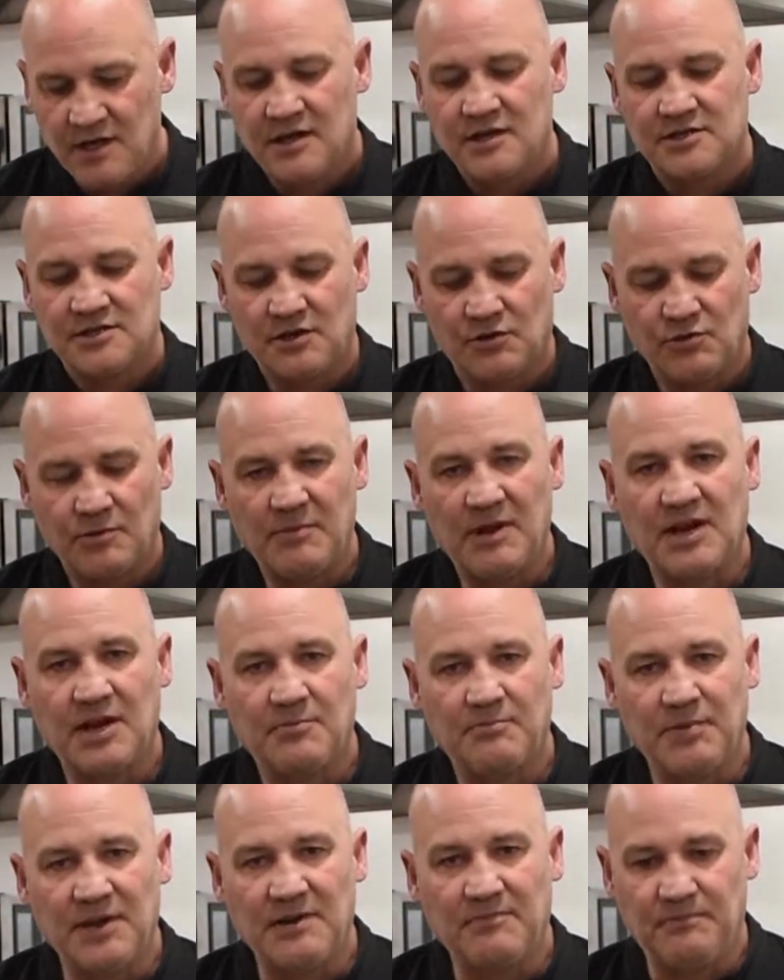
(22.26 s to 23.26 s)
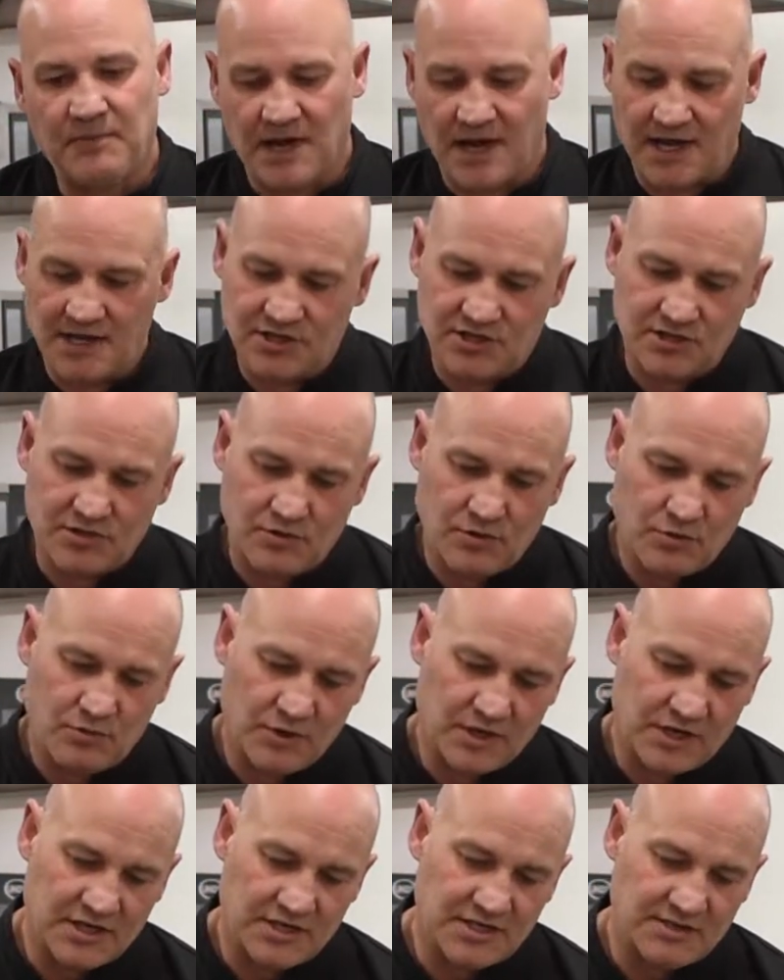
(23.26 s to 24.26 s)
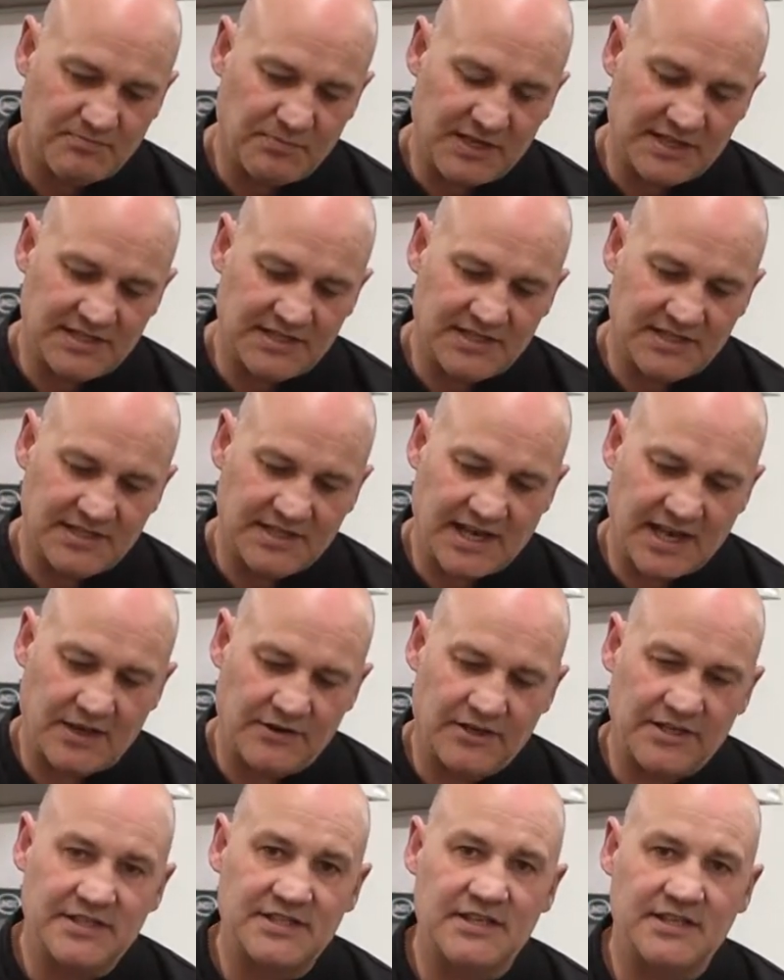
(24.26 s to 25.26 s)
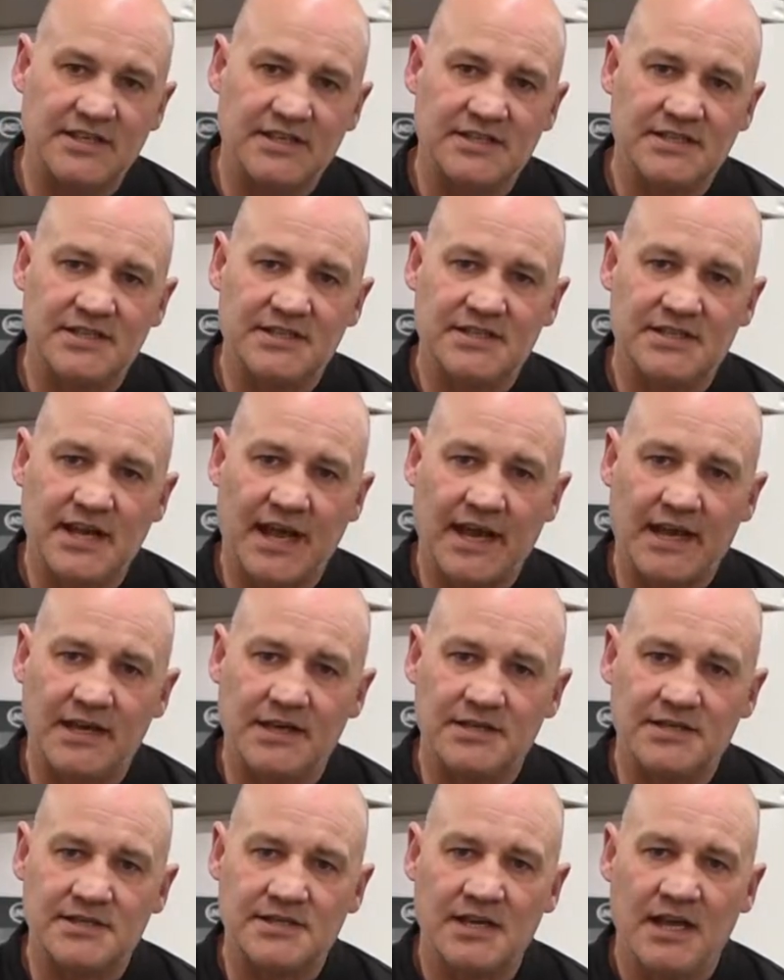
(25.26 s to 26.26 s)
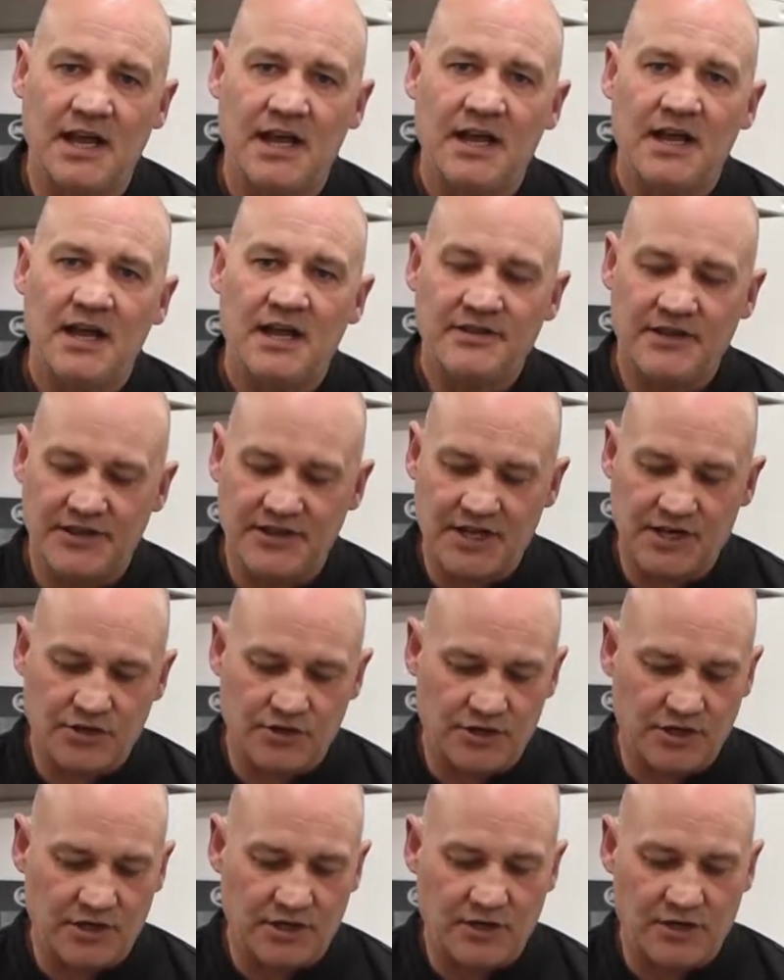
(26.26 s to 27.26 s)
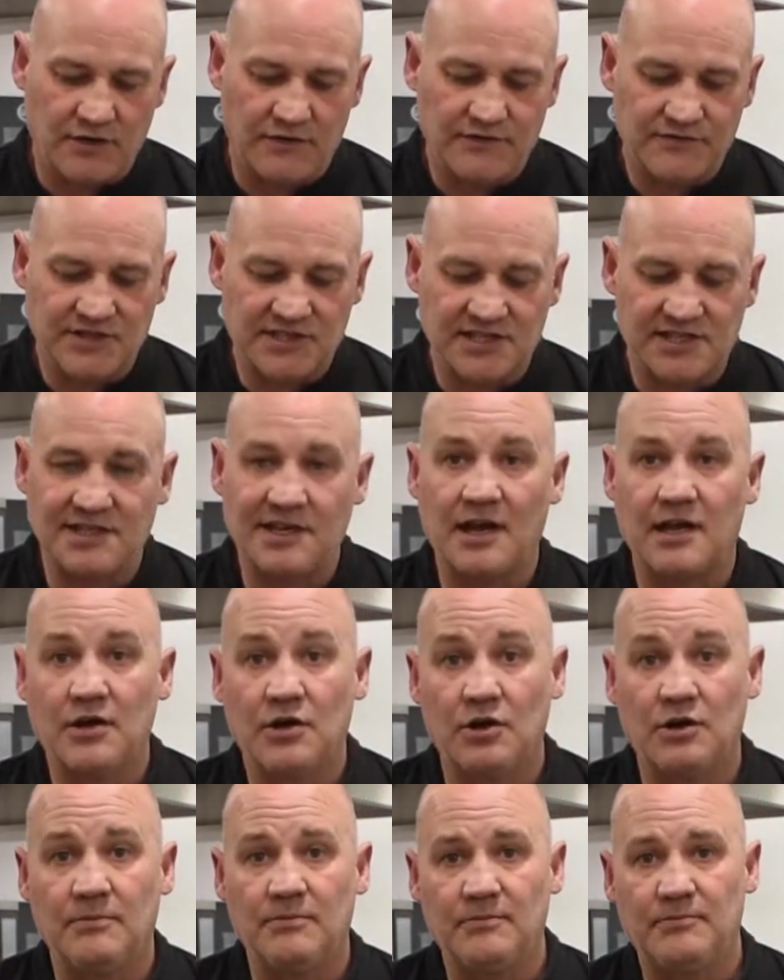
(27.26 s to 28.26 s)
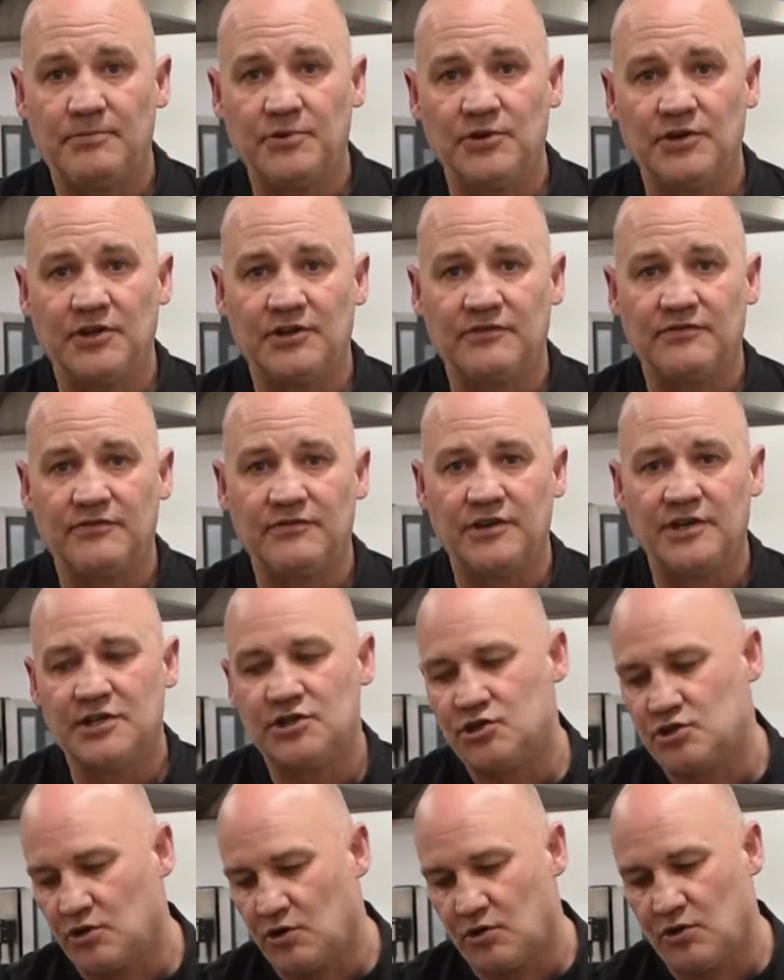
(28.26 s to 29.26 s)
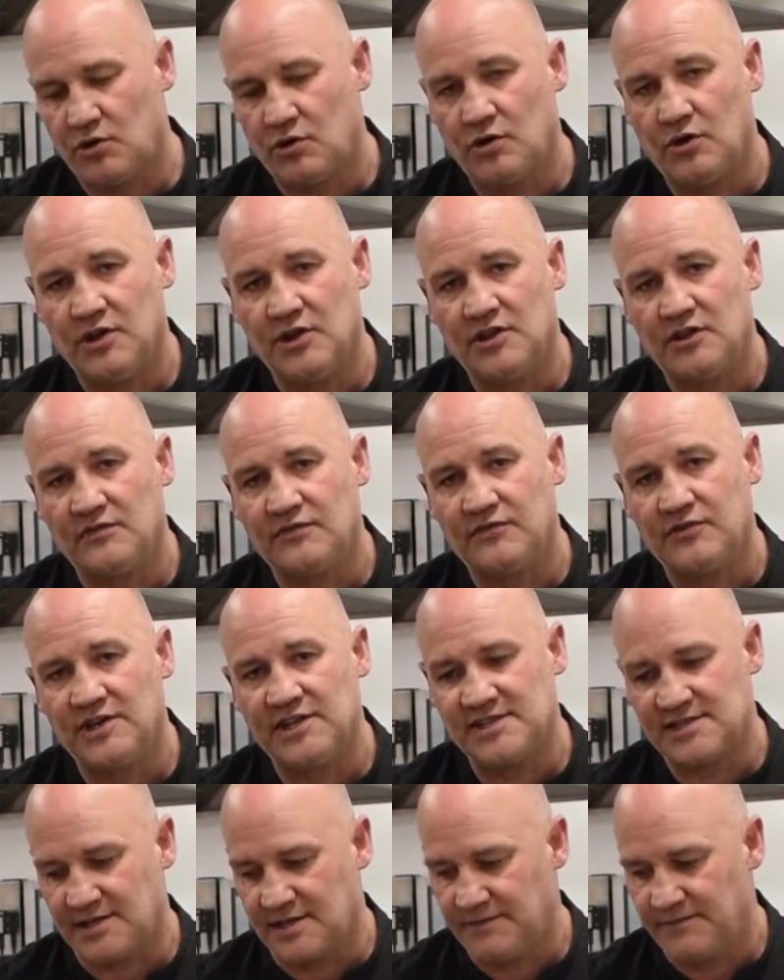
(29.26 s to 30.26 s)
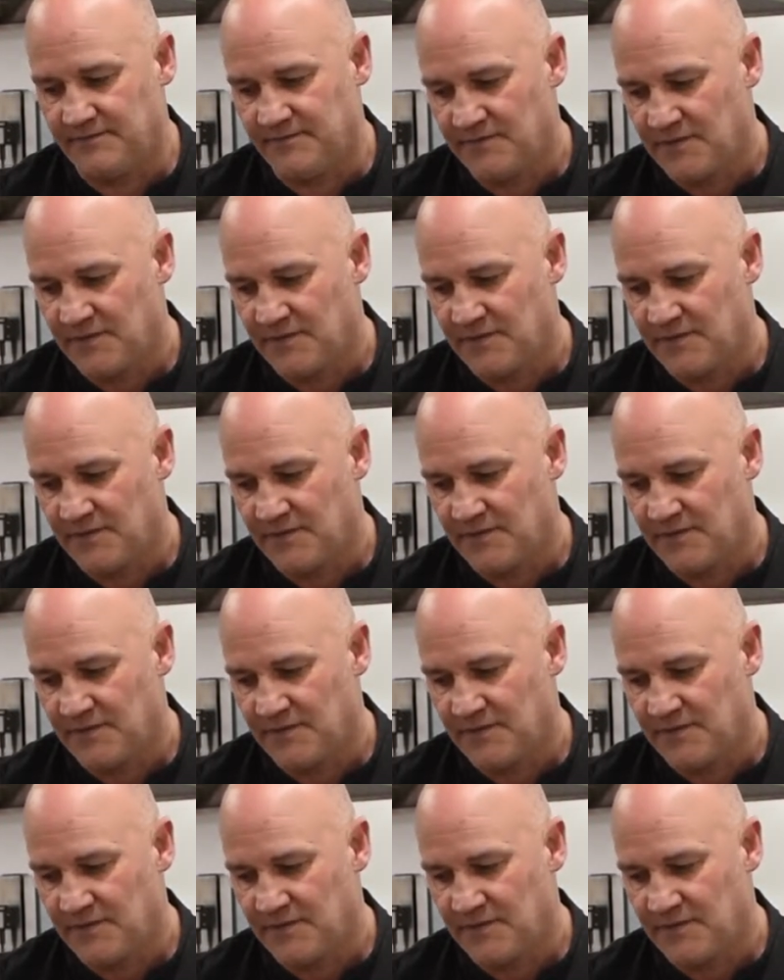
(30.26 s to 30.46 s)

so we make a big batch, we can split it down into these containers, and then they're good enough to stack up and put in the fridge or in the freezer.